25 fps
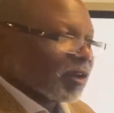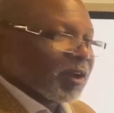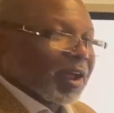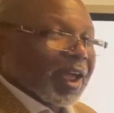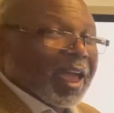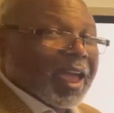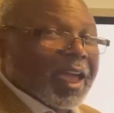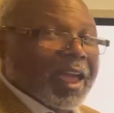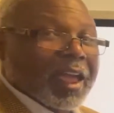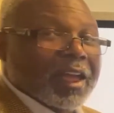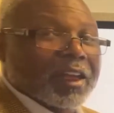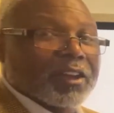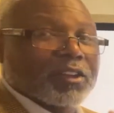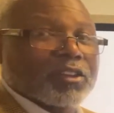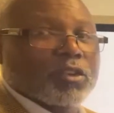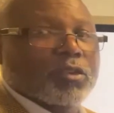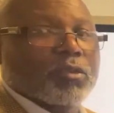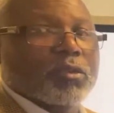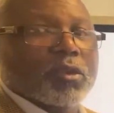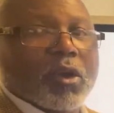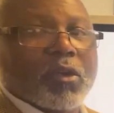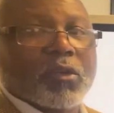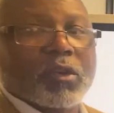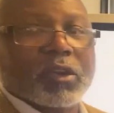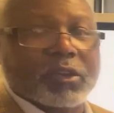and you
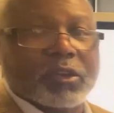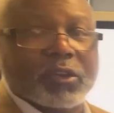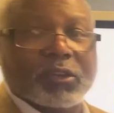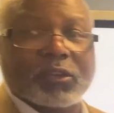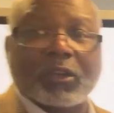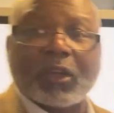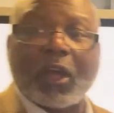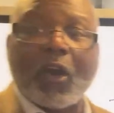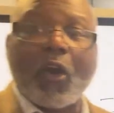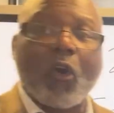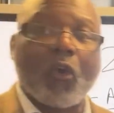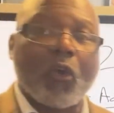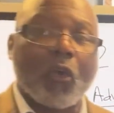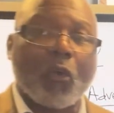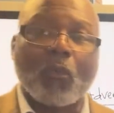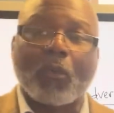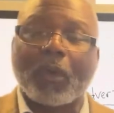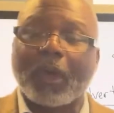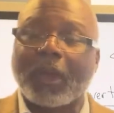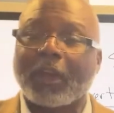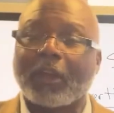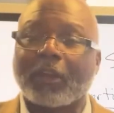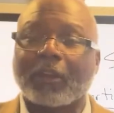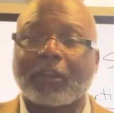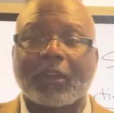know that there's
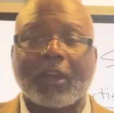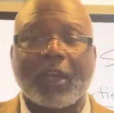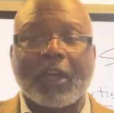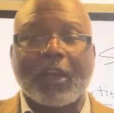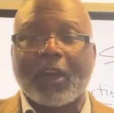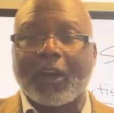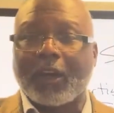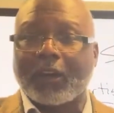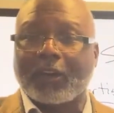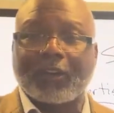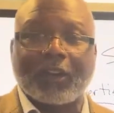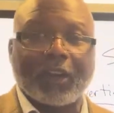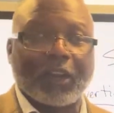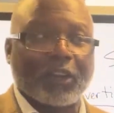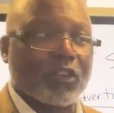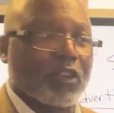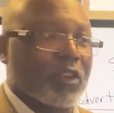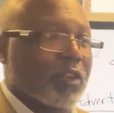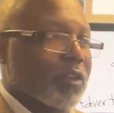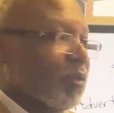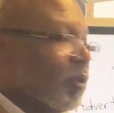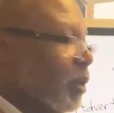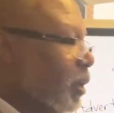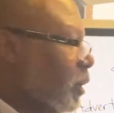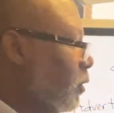always
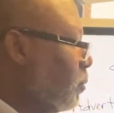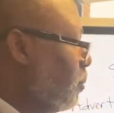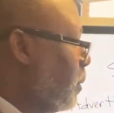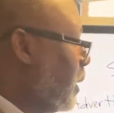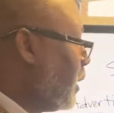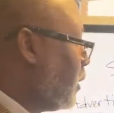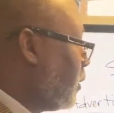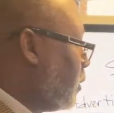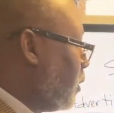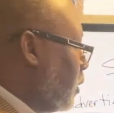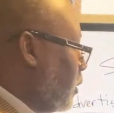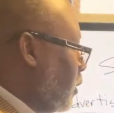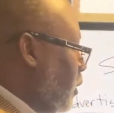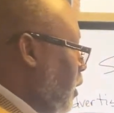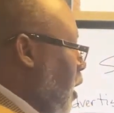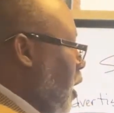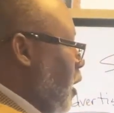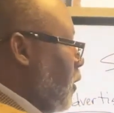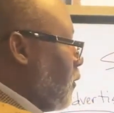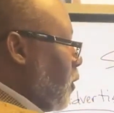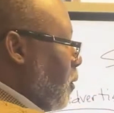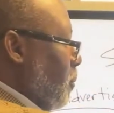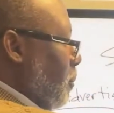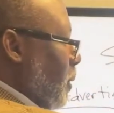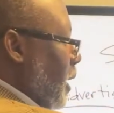additional expenses,
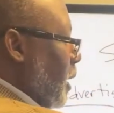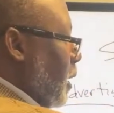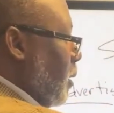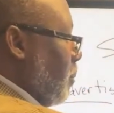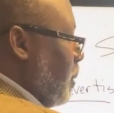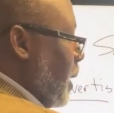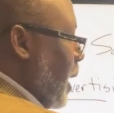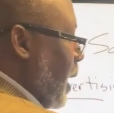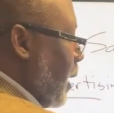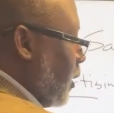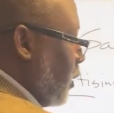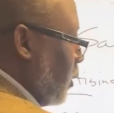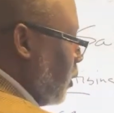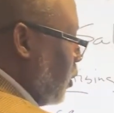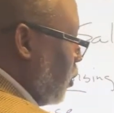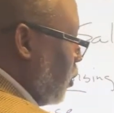for me to be able to do